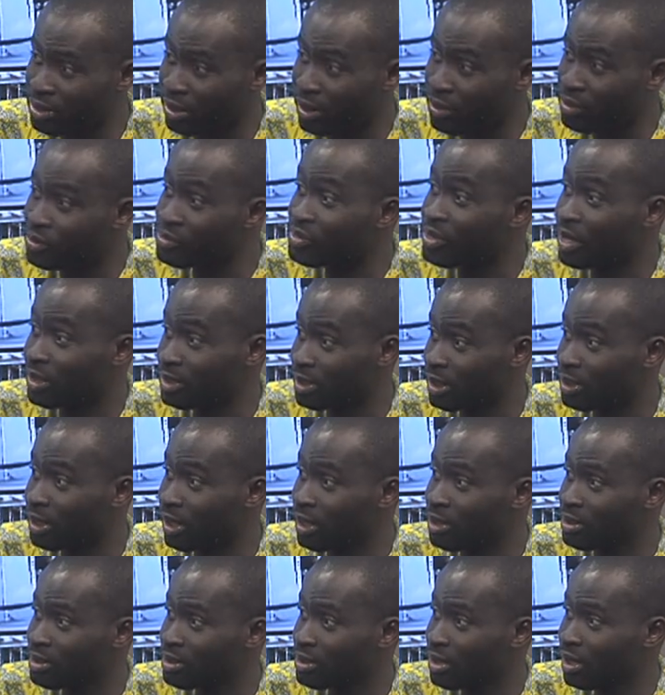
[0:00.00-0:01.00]
energy sector
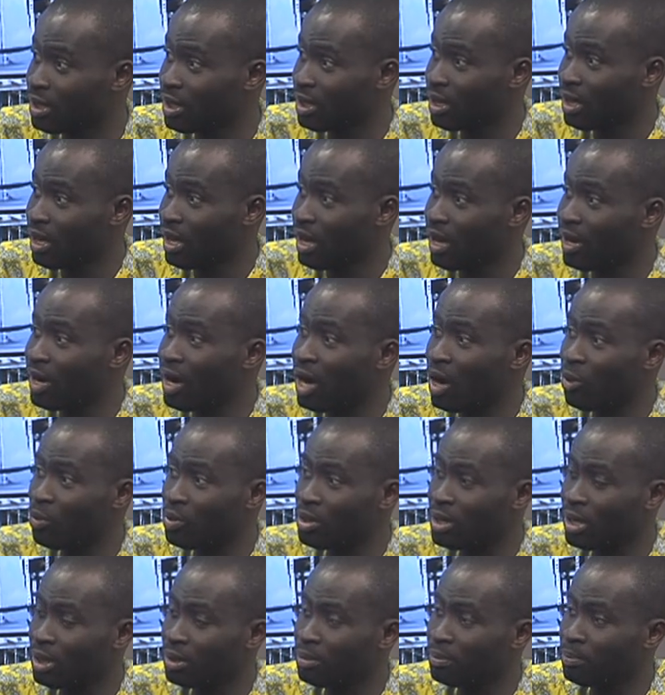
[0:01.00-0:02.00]
debts and how we
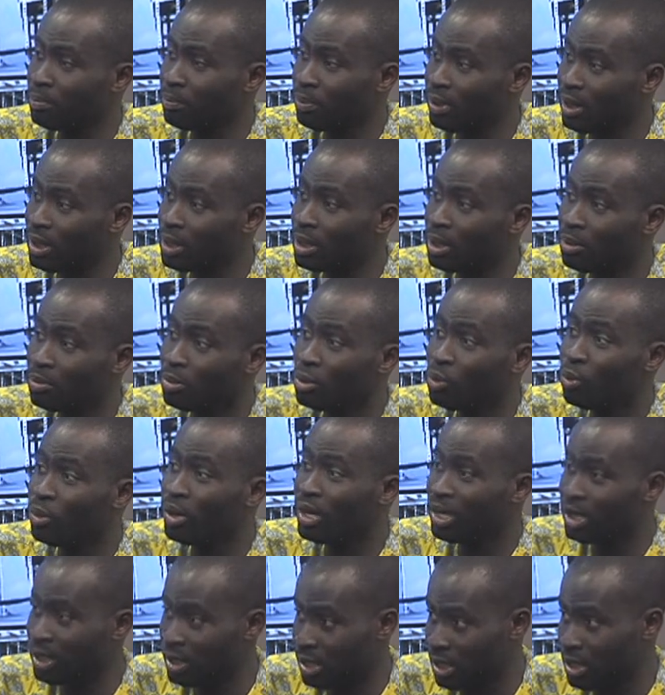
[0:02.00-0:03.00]
can pay them
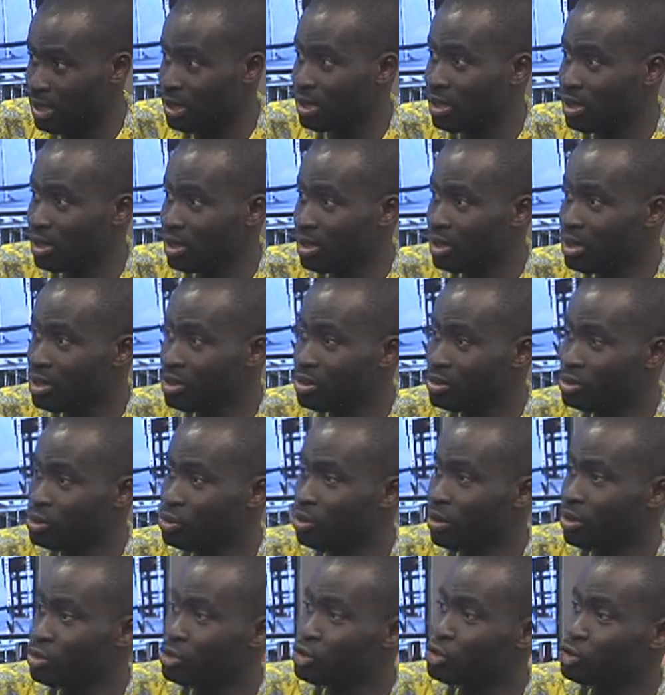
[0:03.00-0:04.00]
quickly
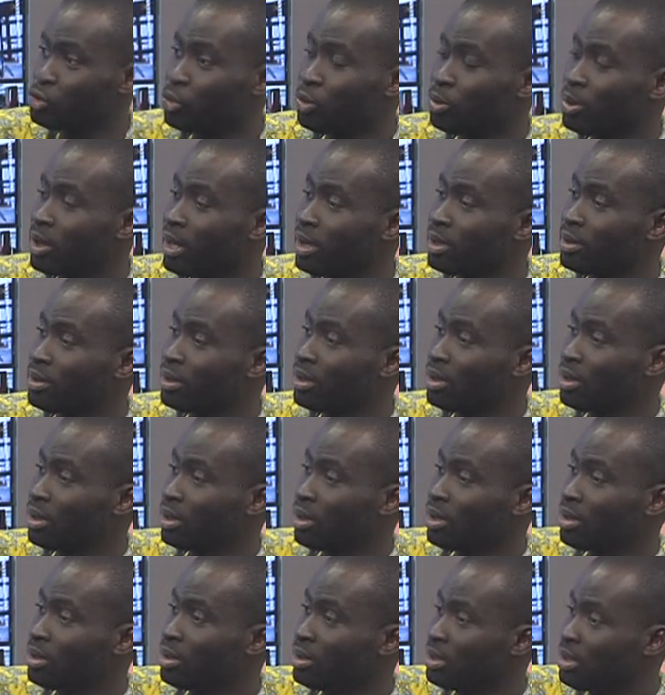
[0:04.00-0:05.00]
to ensure that
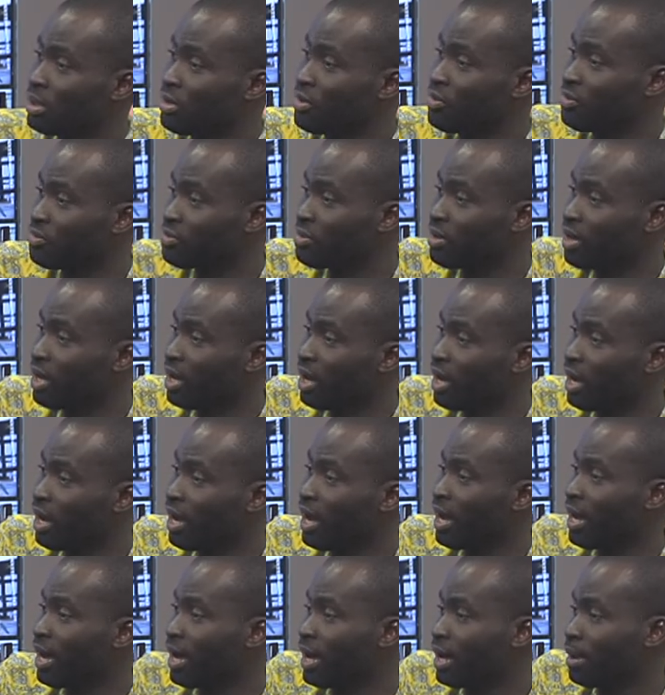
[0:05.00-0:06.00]
these uh,
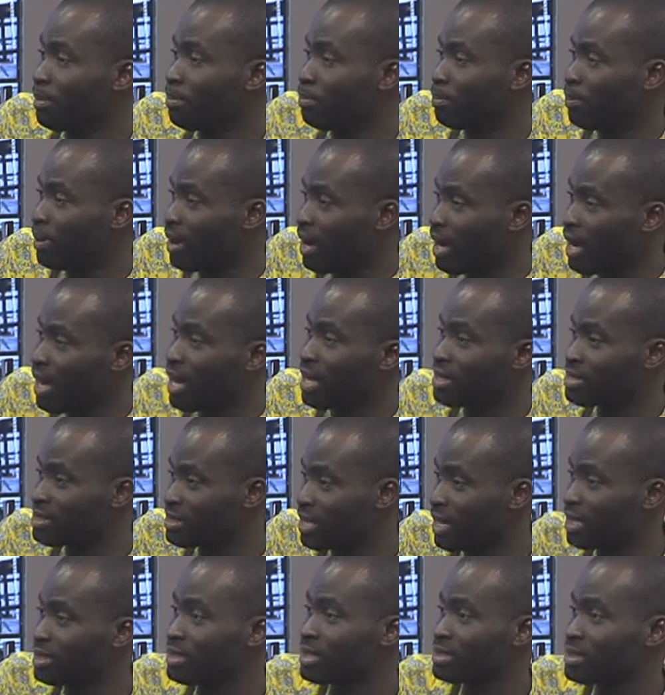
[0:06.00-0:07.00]
power
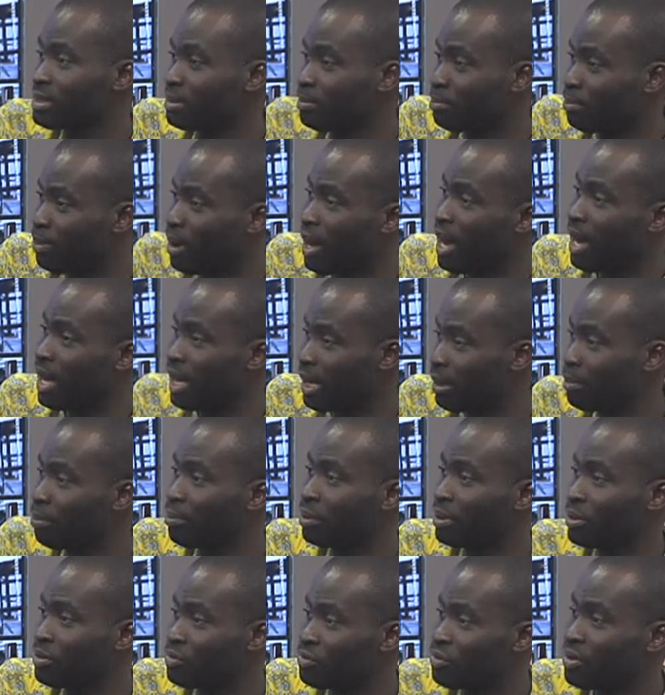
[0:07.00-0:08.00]
sectors and power
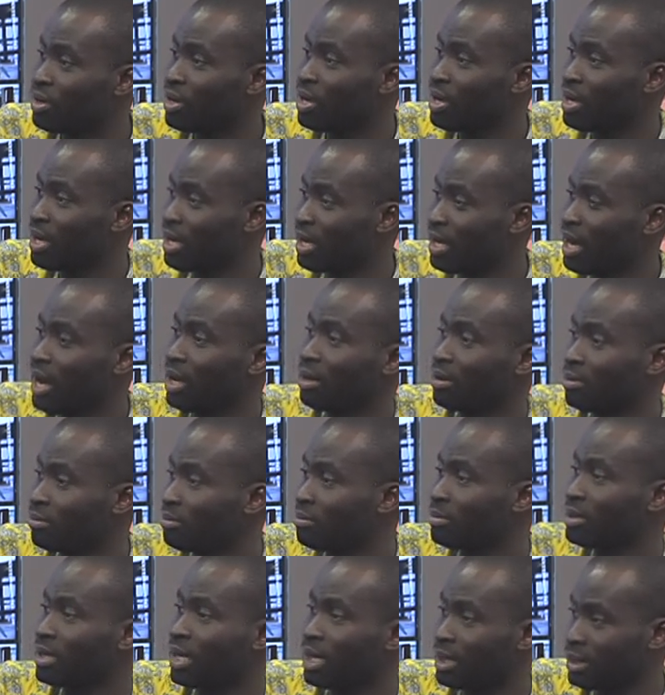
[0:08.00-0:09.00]
companies can
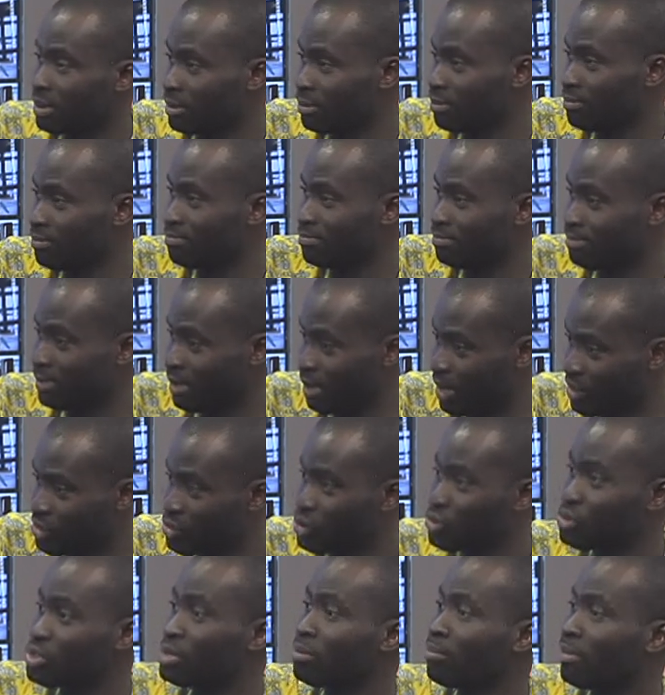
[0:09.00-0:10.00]
get the
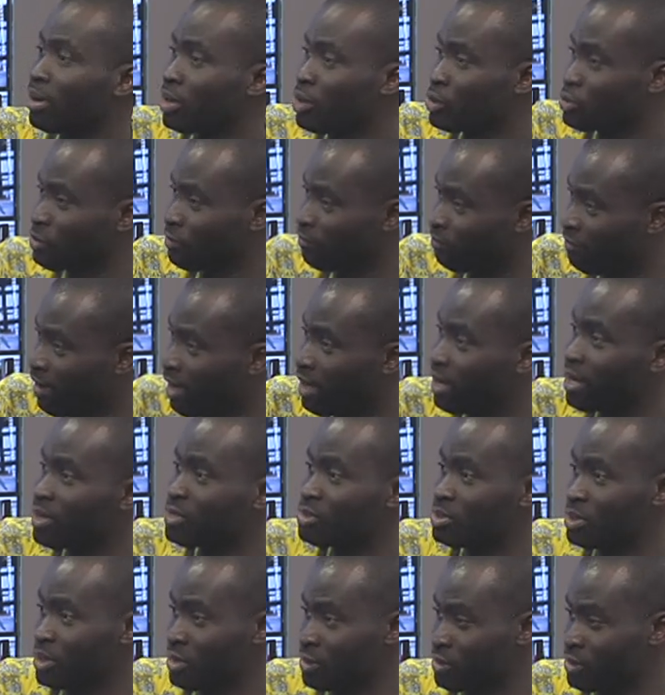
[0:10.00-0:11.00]
necessary money to finance
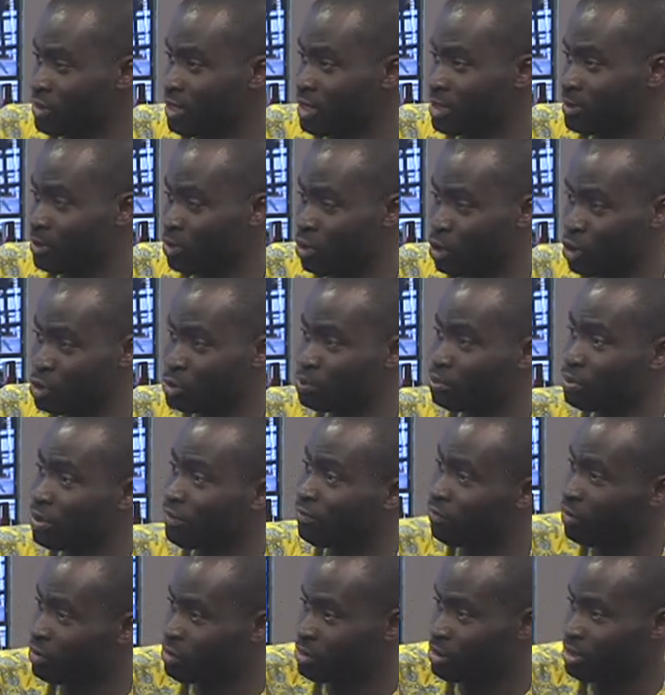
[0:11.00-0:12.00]
these things. Because
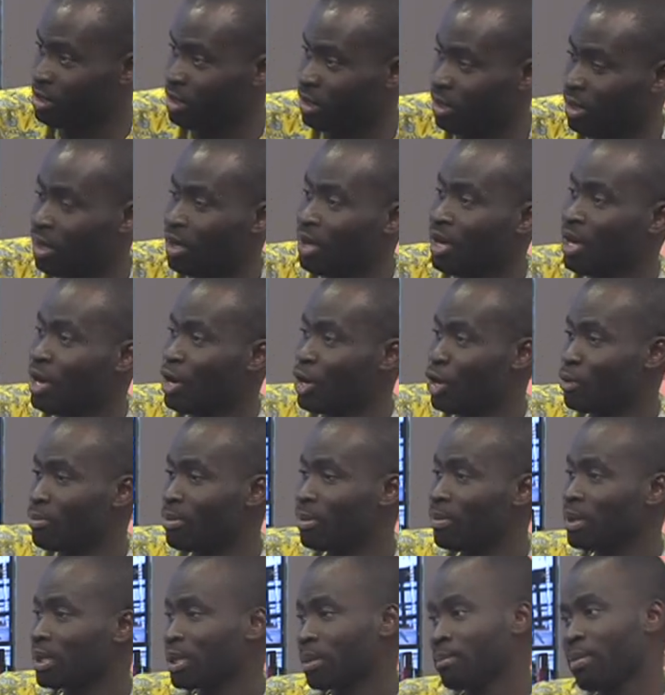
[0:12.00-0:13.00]
previously,
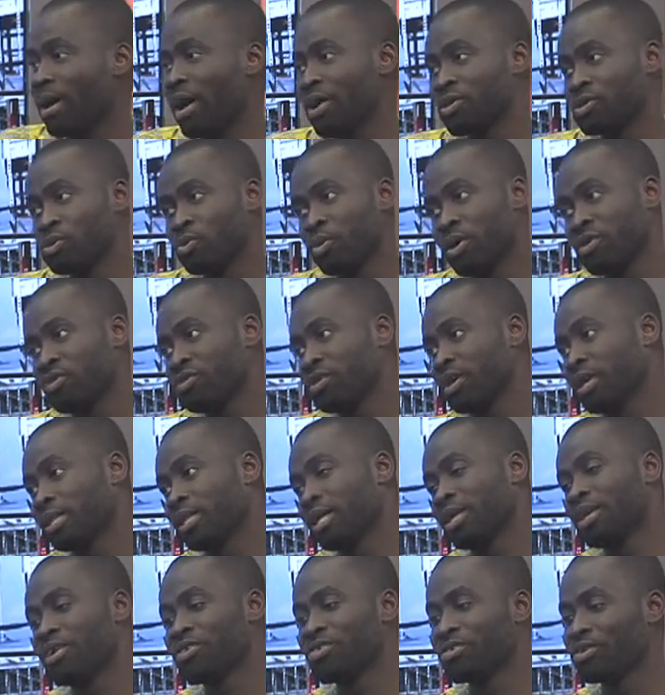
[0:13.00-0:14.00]
remember the banks were saying
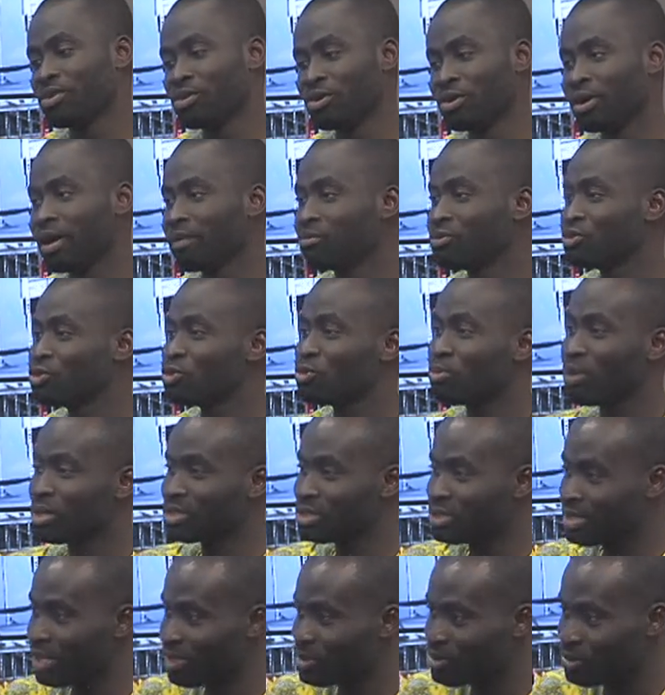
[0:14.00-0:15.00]
that, listen, you have too much
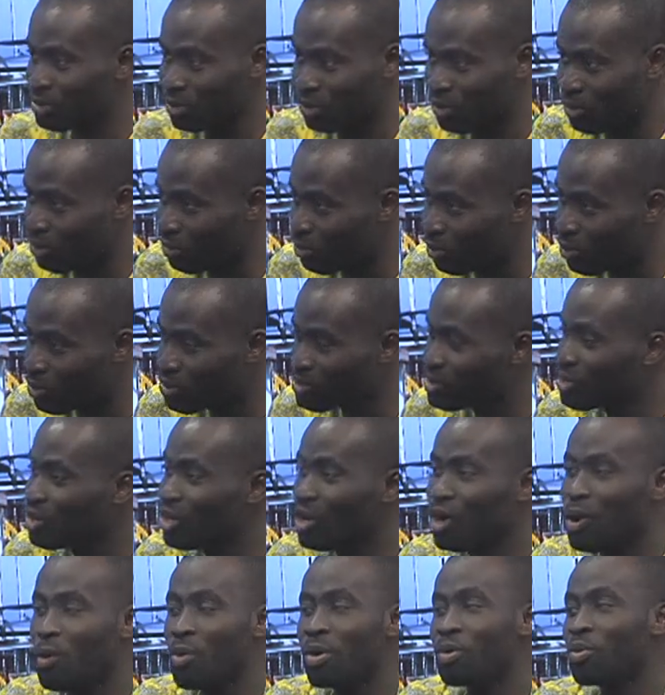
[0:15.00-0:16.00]
debts on your books, mm
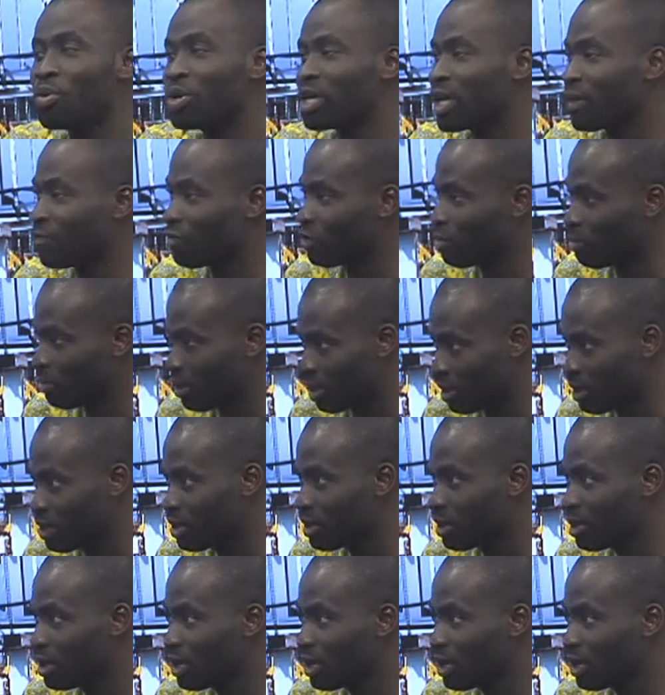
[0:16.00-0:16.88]
-hmm. we won't give you money.